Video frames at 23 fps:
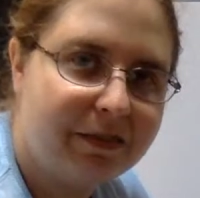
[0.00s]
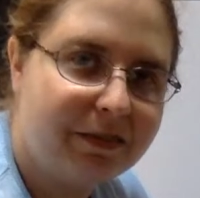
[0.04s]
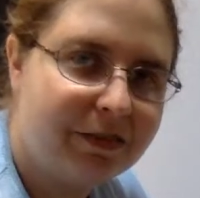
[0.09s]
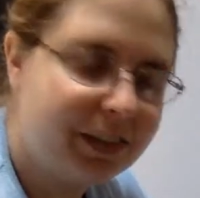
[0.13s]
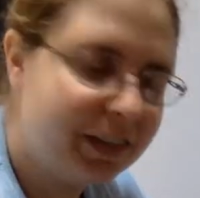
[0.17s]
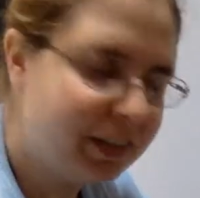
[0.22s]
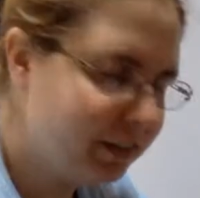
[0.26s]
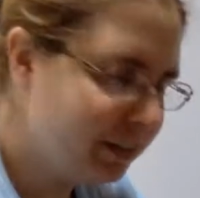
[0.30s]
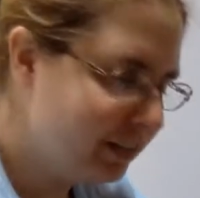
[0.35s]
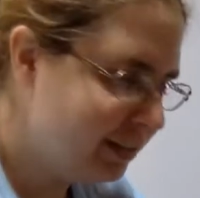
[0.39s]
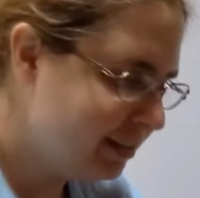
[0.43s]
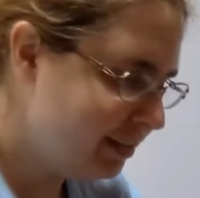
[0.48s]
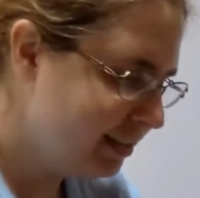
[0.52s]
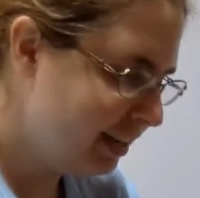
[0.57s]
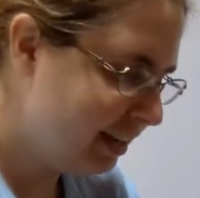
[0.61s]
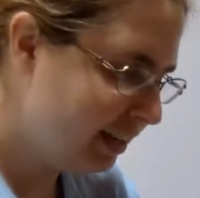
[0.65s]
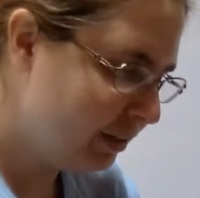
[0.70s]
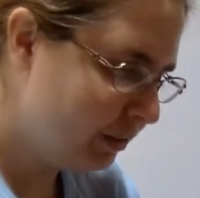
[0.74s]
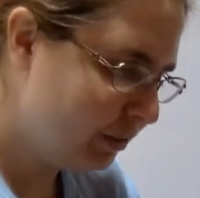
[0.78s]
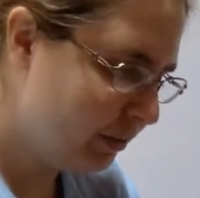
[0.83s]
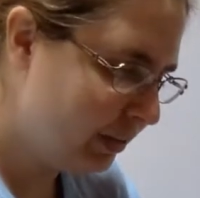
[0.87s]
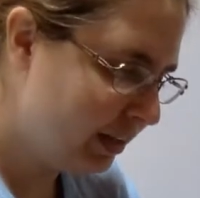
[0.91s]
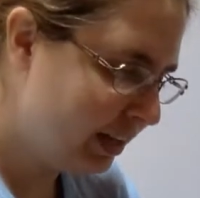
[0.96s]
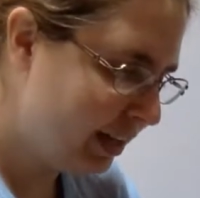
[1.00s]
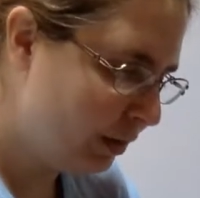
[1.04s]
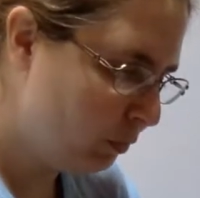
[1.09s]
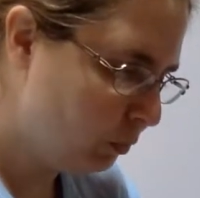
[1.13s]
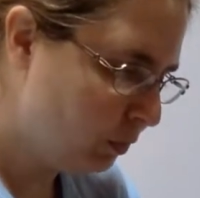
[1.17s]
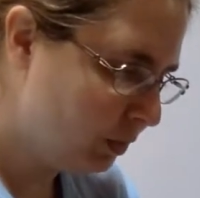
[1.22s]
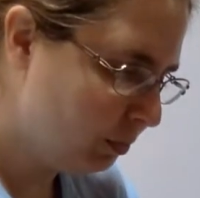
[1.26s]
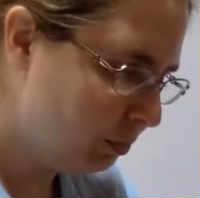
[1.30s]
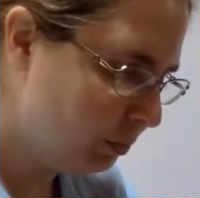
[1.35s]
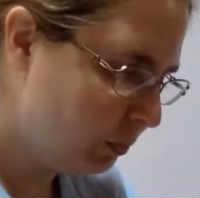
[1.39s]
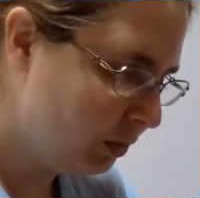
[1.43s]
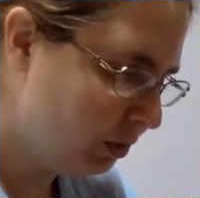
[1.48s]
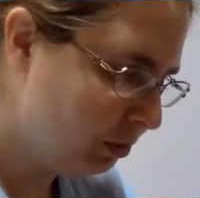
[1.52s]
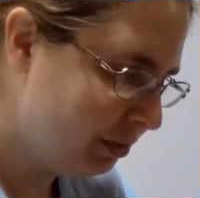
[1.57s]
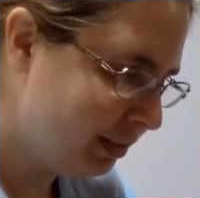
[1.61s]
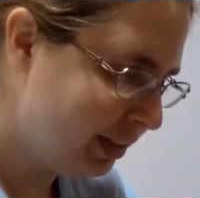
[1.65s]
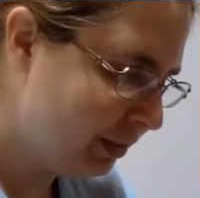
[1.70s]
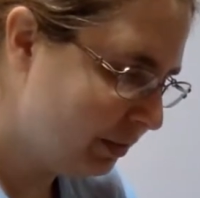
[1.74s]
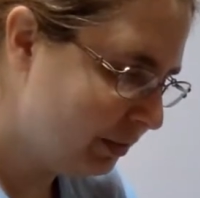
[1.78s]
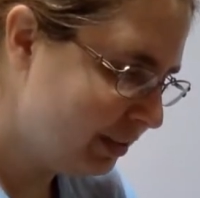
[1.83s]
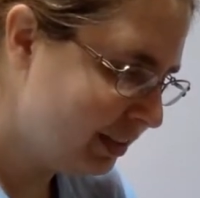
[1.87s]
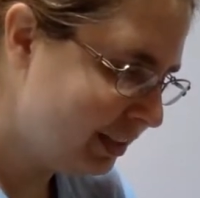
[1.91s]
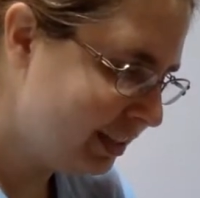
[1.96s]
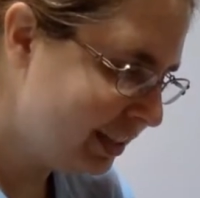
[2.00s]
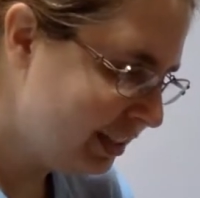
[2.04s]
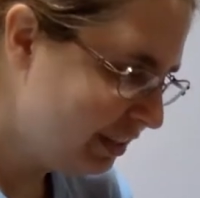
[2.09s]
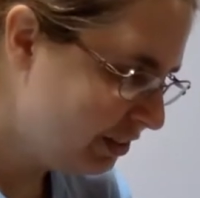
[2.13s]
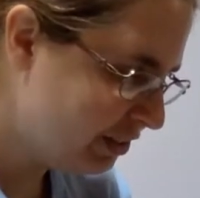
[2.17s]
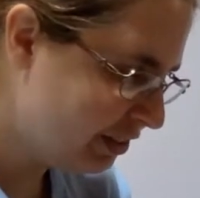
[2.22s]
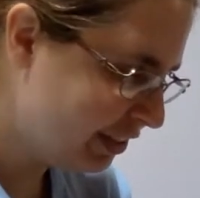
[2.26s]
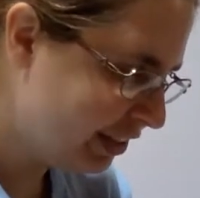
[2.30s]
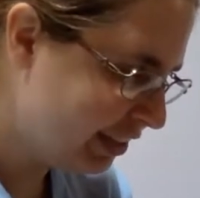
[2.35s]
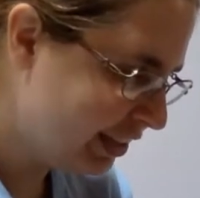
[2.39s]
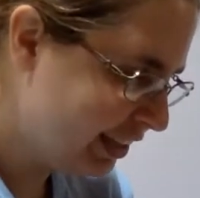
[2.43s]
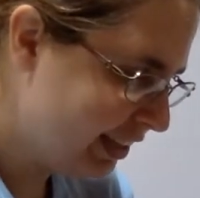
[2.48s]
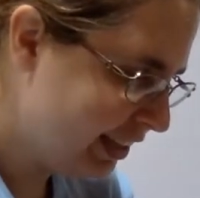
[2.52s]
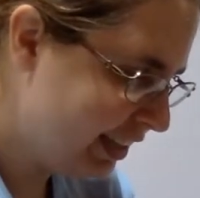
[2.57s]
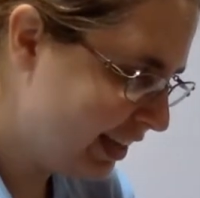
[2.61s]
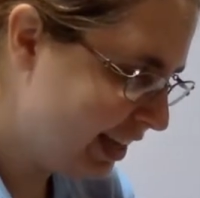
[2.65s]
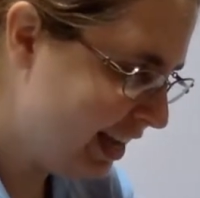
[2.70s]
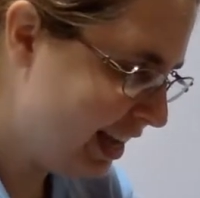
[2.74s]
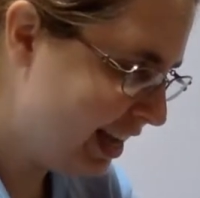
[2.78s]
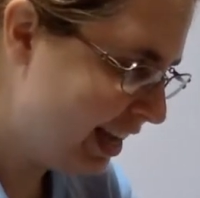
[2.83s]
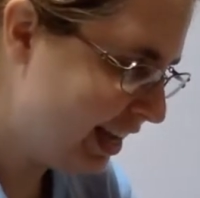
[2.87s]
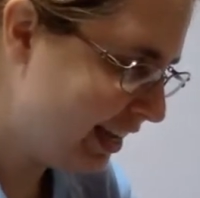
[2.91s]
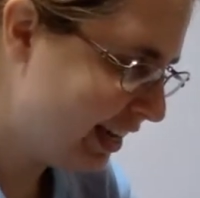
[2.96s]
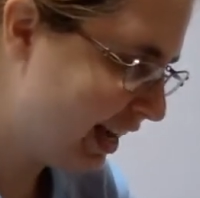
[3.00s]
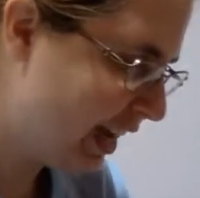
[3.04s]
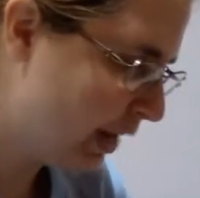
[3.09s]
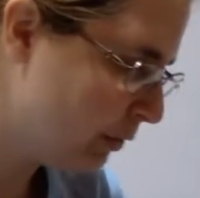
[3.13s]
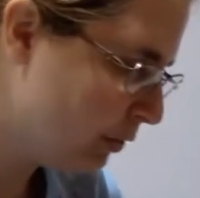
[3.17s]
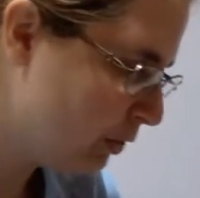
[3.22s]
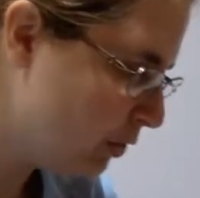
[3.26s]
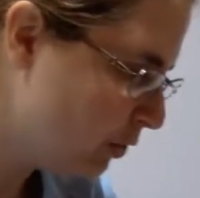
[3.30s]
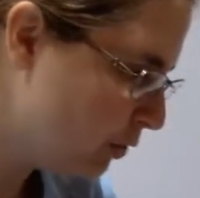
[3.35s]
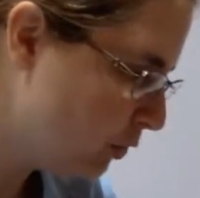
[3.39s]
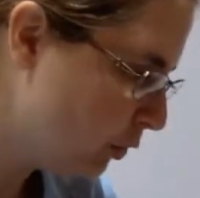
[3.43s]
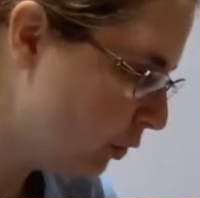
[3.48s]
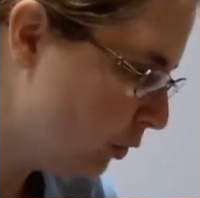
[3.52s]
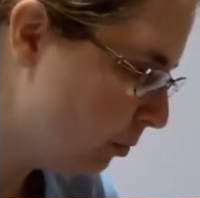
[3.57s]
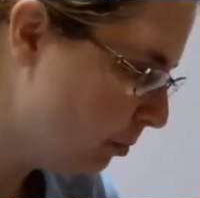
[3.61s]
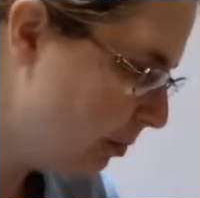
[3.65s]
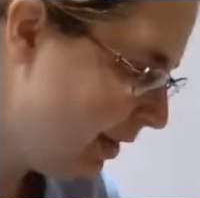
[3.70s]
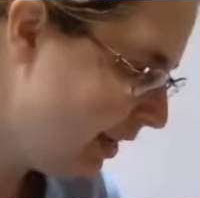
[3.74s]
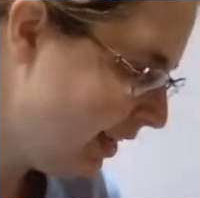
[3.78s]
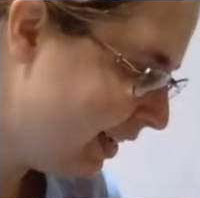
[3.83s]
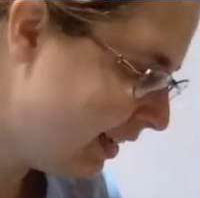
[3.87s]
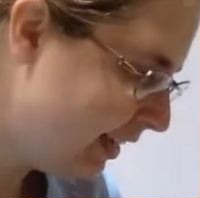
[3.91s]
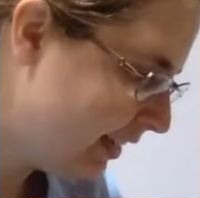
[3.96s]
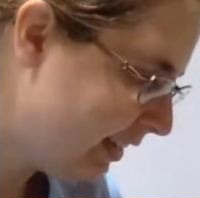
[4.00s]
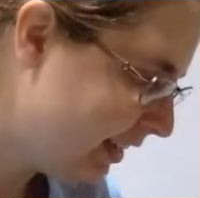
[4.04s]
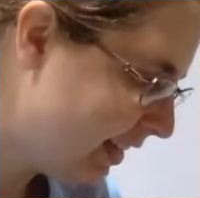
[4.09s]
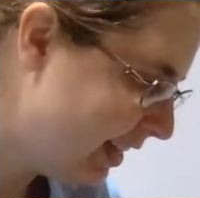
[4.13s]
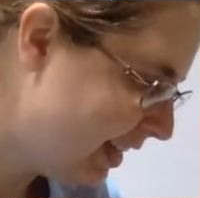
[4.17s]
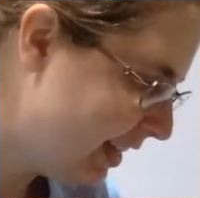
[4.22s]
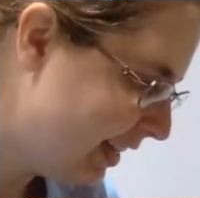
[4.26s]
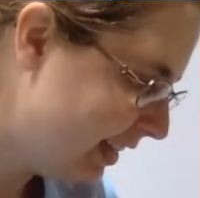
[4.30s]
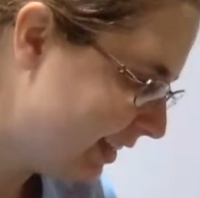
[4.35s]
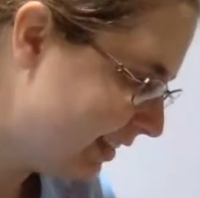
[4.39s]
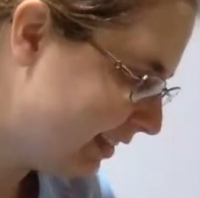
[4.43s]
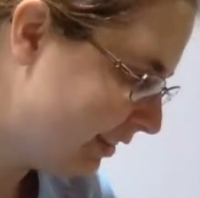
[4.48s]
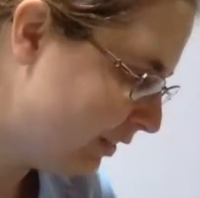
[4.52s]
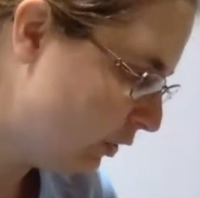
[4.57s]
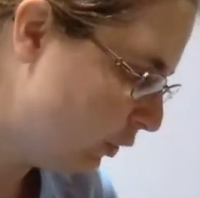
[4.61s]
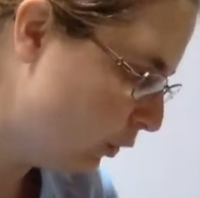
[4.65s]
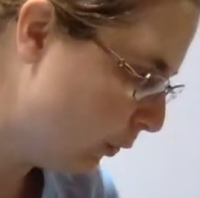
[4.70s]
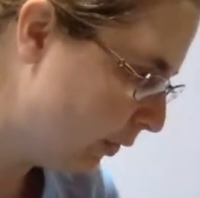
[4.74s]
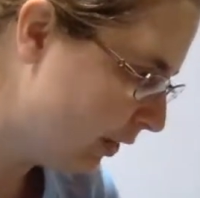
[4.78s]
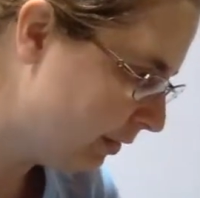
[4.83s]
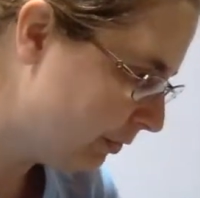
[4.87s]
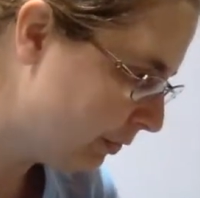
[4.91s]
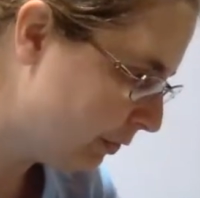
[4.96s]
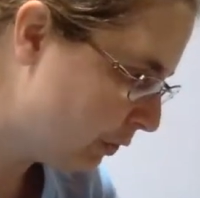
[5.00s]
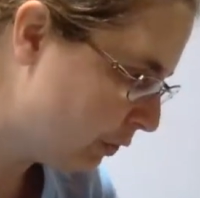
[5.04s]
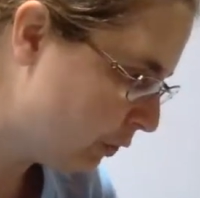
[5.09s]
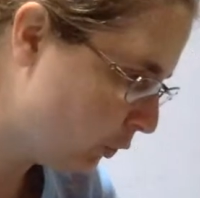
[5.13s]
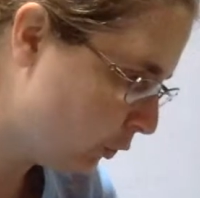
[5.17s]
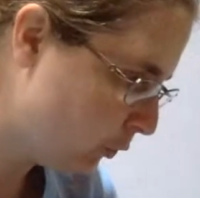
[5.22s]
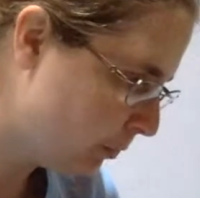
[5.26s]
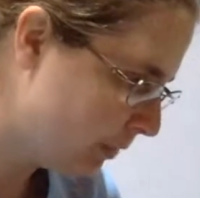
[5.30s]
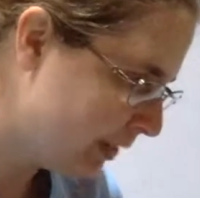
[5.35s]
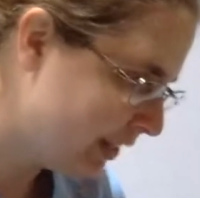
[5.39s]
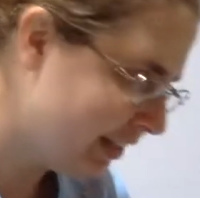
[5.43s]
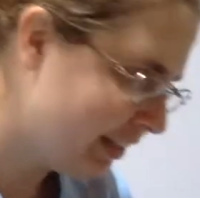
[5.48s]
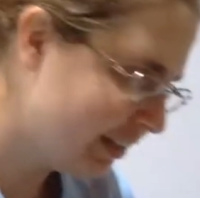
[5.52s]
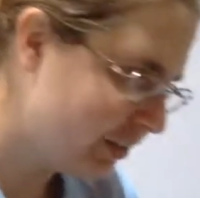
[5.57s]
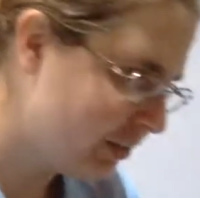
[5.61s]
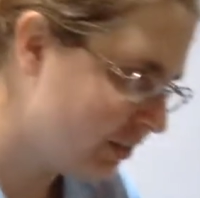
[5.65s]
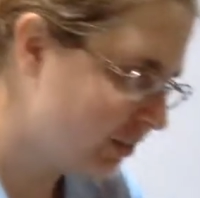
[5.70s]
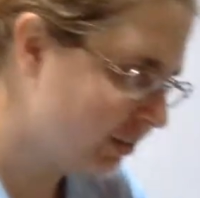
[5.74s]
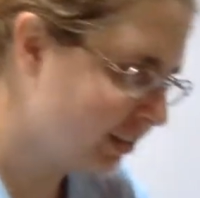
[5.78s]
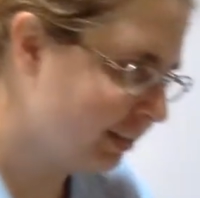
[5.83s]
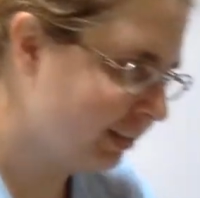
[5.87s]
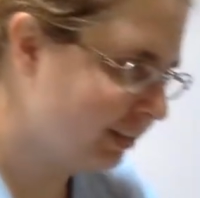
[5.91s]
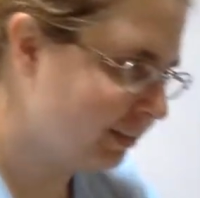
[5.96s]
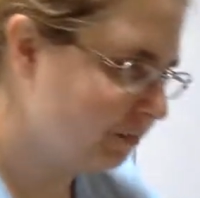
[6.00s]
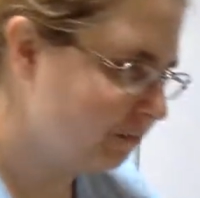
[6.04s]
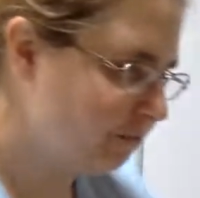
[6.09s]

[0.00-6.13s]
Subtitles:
figured this out at one point when I was teaching it, and I was so mad that no one ever showed me this trick.